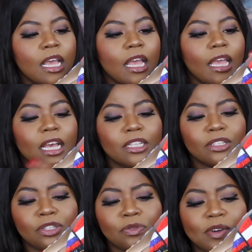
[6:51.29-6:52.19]
It has the
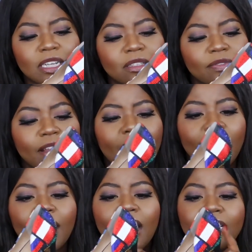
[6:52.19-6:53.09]
U.S. flag.
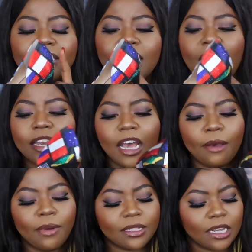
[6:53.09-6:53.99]
It has
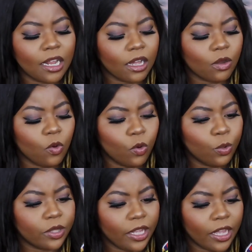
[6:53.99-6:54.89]
Ghana, Bazana, Congo,